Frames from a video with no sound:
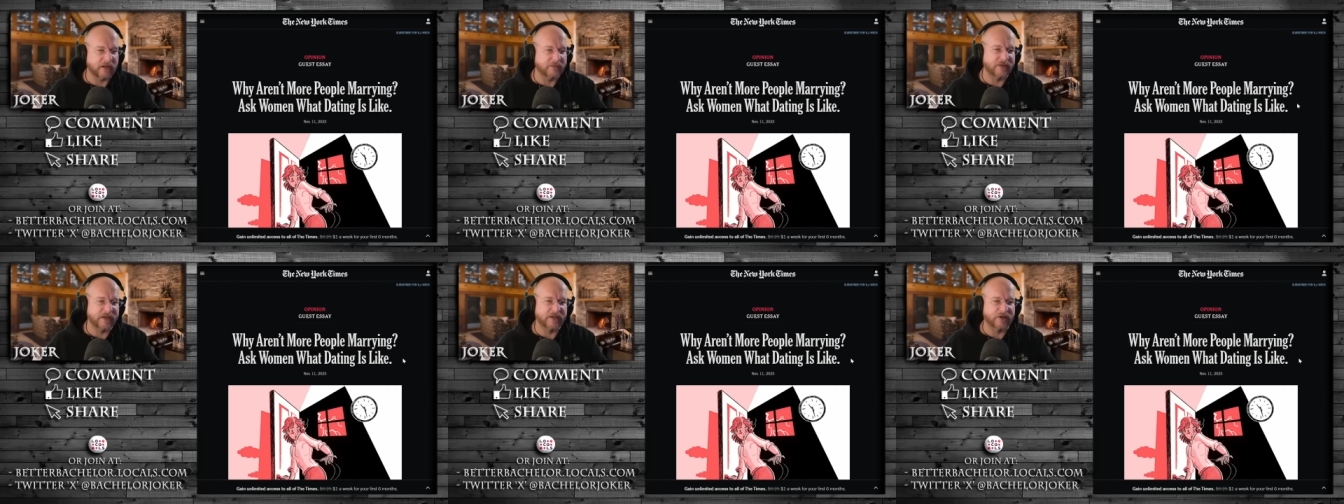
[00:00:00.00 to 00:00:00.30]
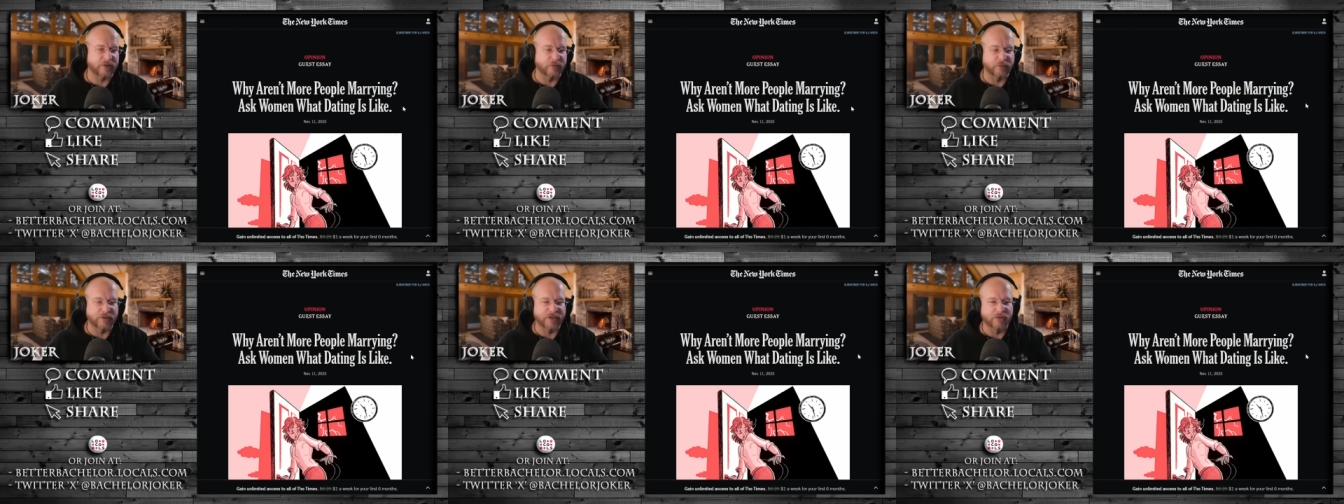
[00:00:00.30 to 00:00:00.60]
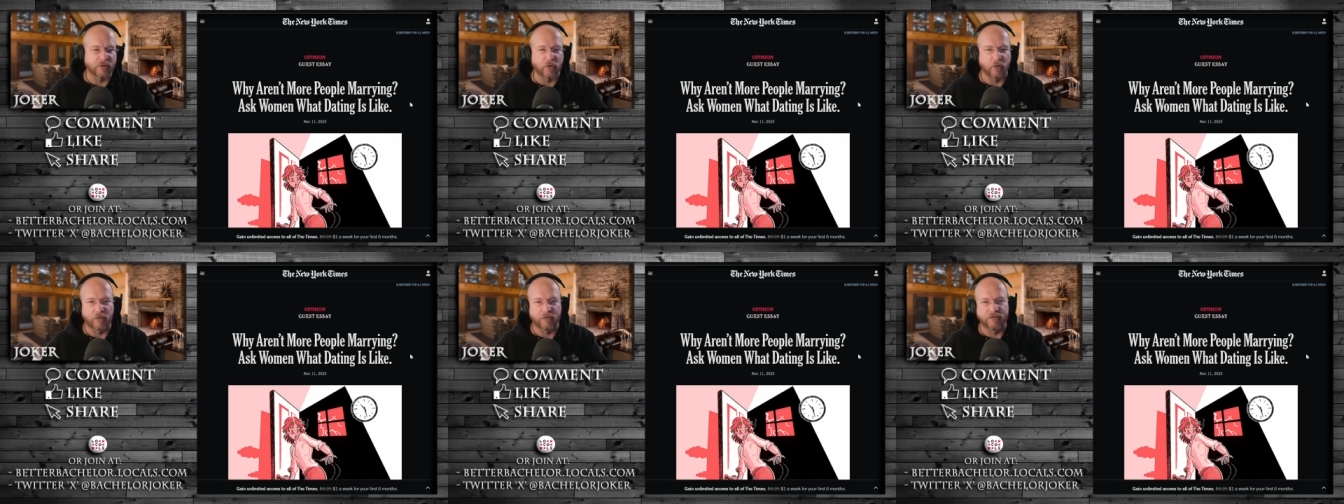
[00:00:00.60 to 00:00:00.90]
I'm not going to read
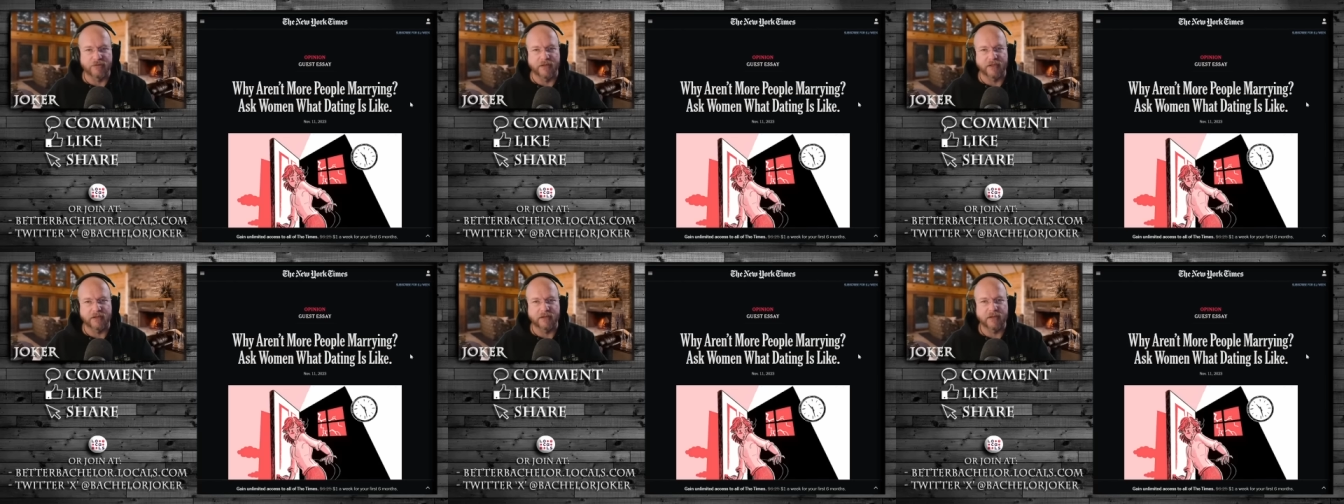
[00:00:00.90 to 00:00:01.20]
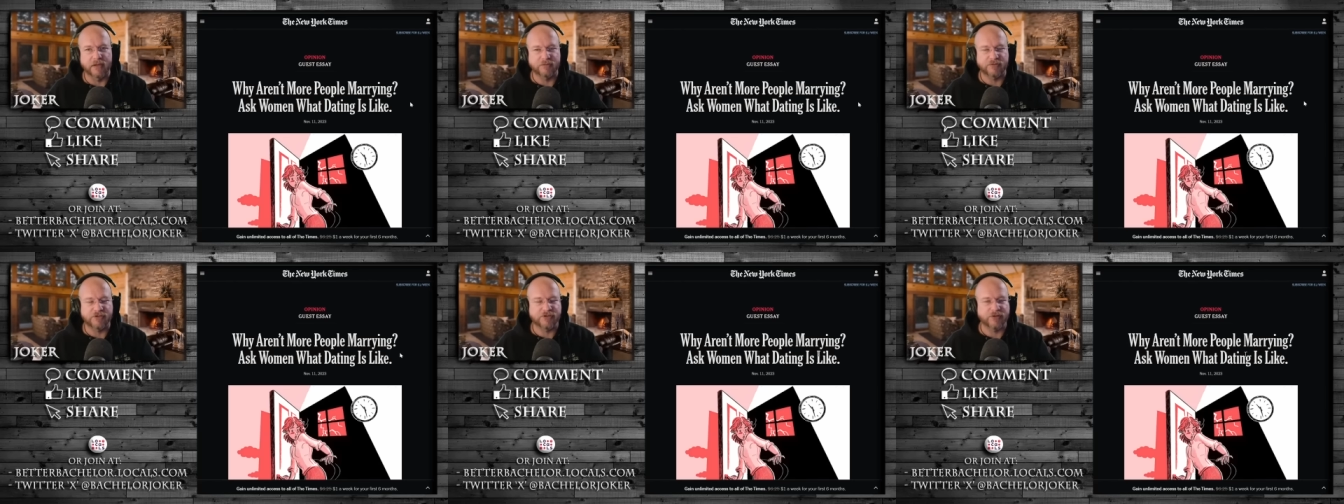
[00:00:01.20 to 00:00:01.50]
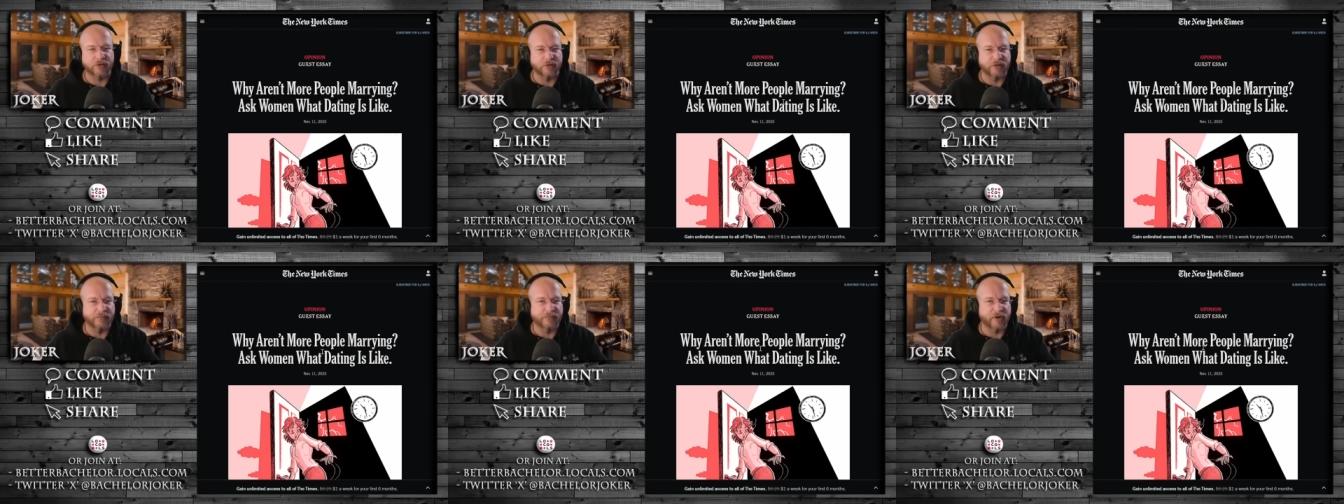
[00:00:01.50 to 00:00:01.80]
the whole thing. I'm just
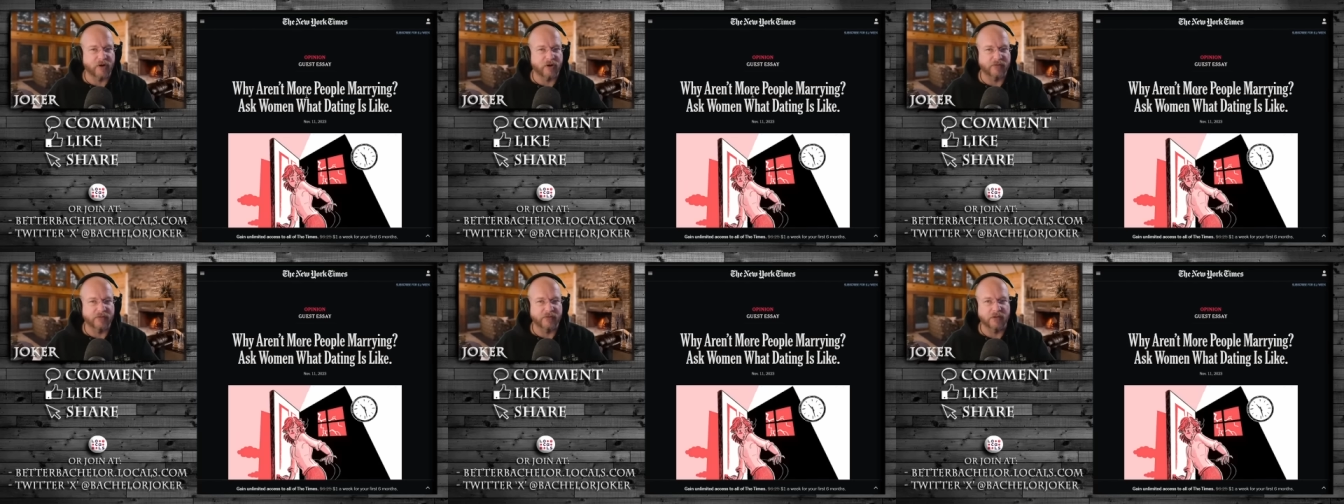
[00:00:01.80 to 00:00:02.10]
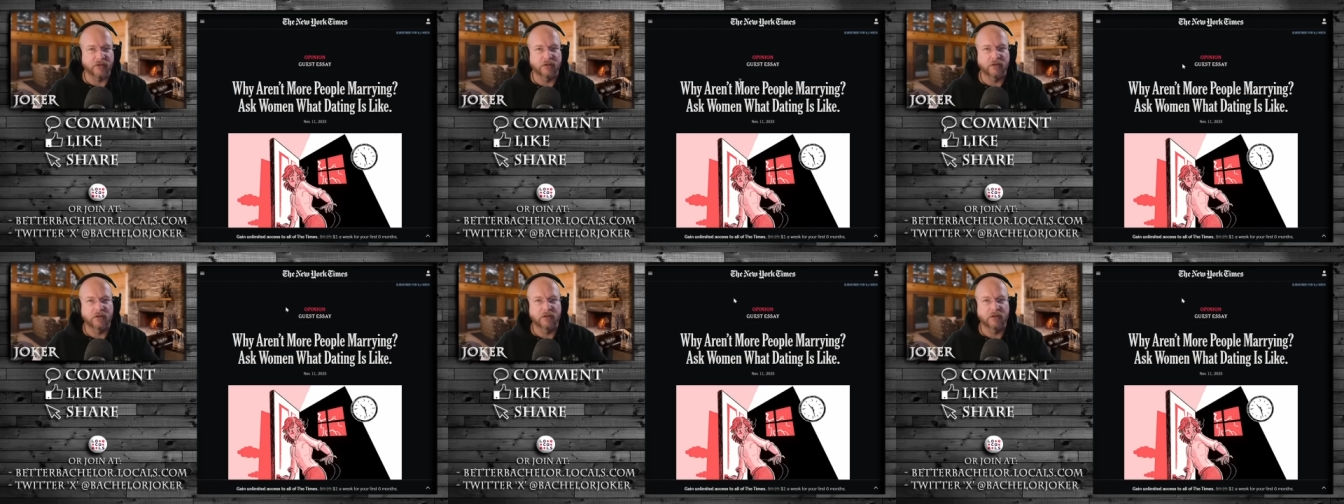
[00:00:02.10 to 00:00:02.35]
going to read part of it.